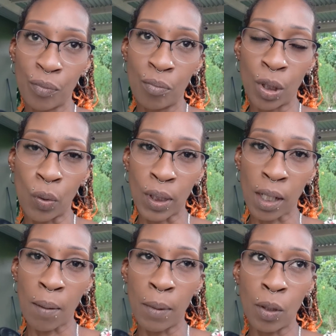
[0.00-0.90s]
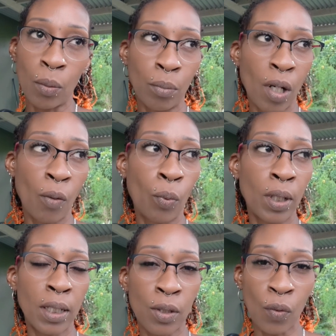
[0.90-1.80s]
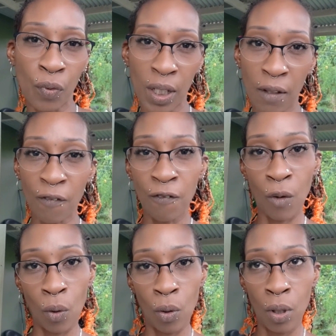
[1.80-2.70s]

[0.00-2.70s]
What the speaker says: My daughter coming home, her work is over at 4.